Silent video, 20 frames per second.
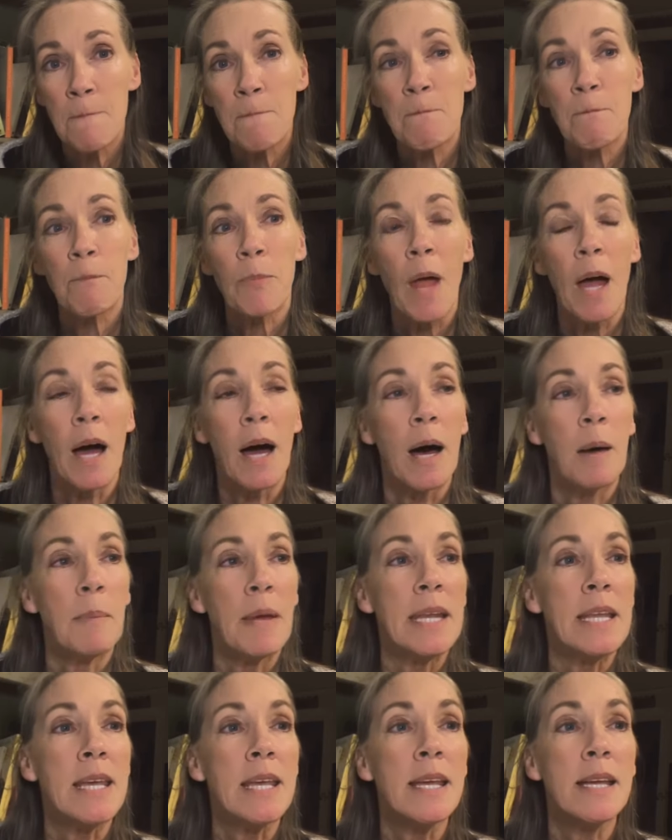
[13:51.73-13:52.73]
And
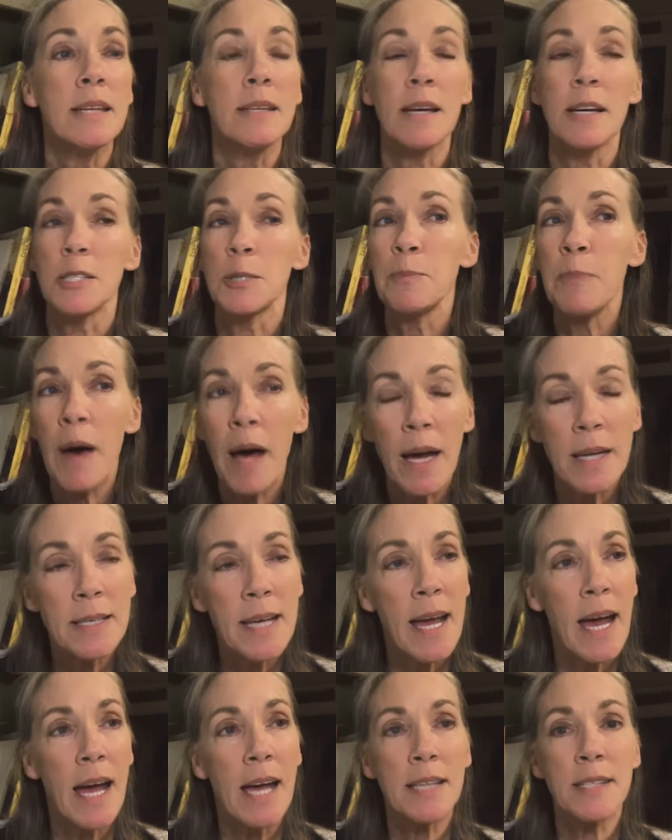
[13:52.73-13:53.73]
he does
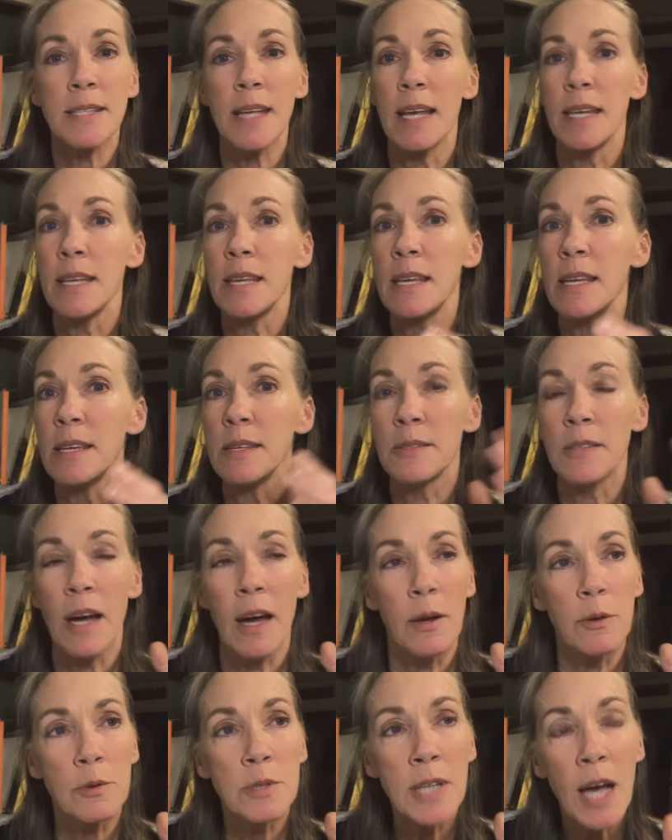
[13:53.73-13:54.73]
podcasts, and he's
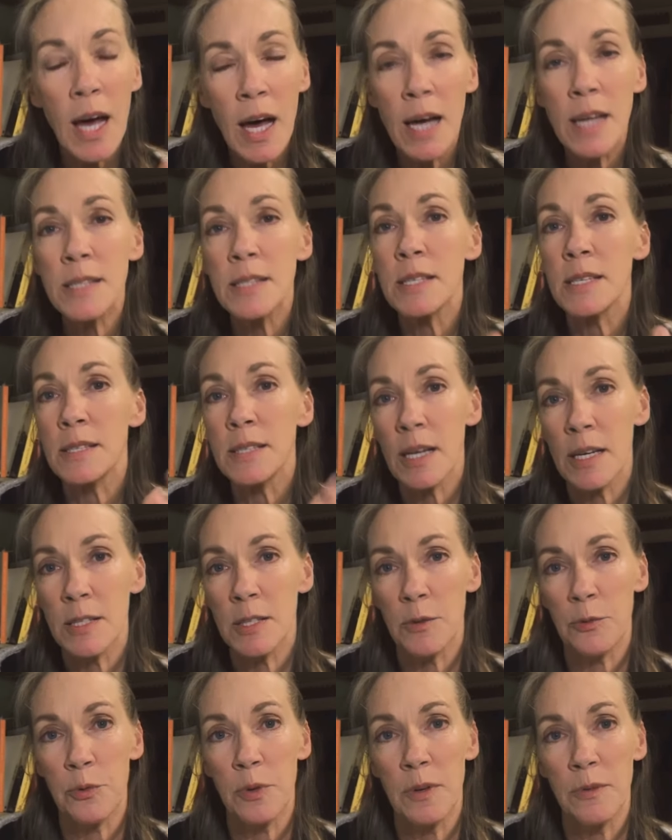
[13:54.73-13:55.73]
got tons and tons of
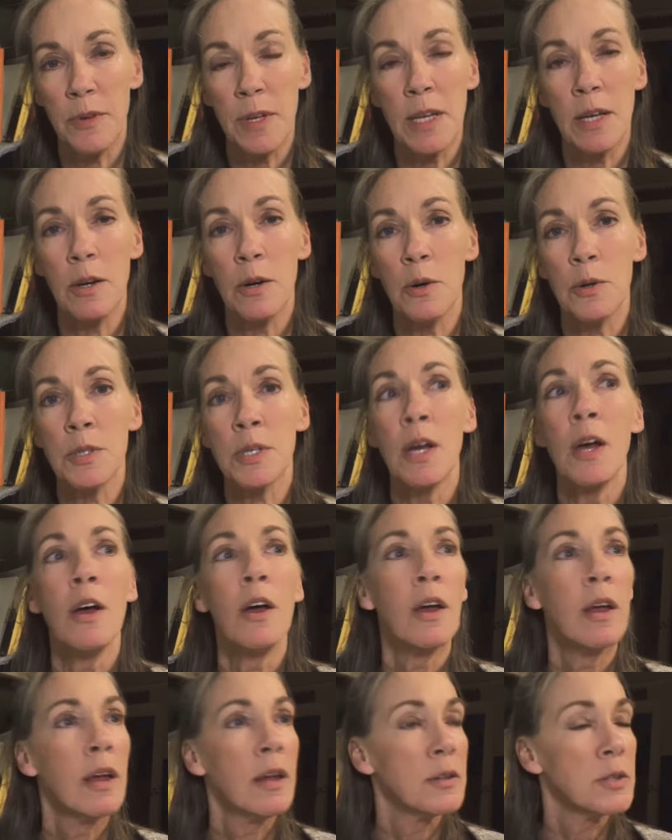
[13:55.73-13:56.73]
free videos.
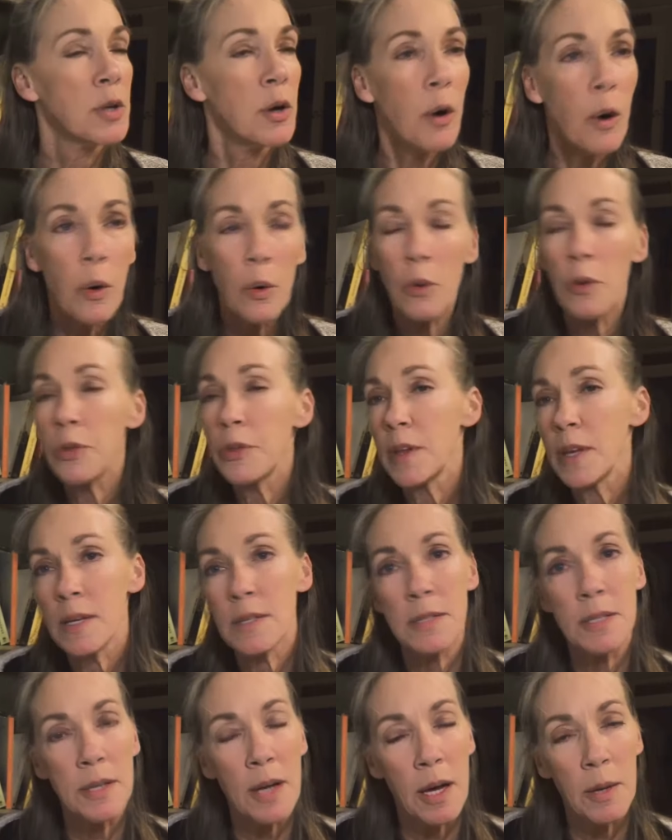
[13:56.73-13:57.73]
His whole thing is a
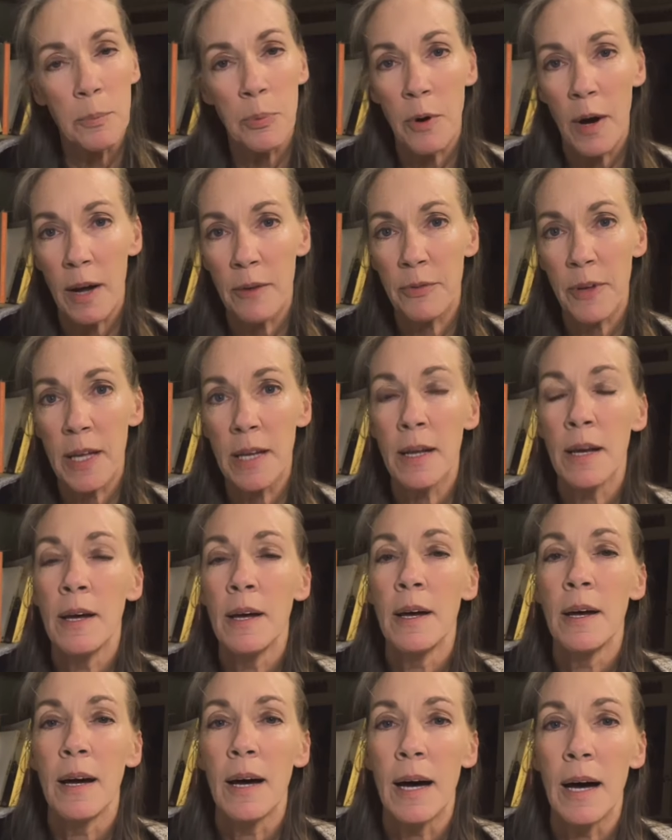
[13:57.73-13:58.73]
nonprofit.
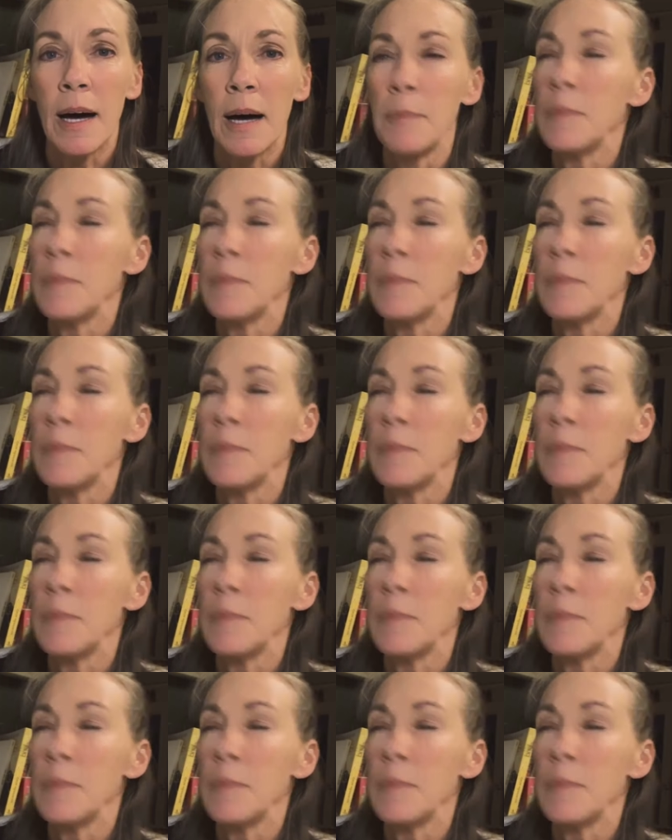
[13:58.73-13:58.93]
He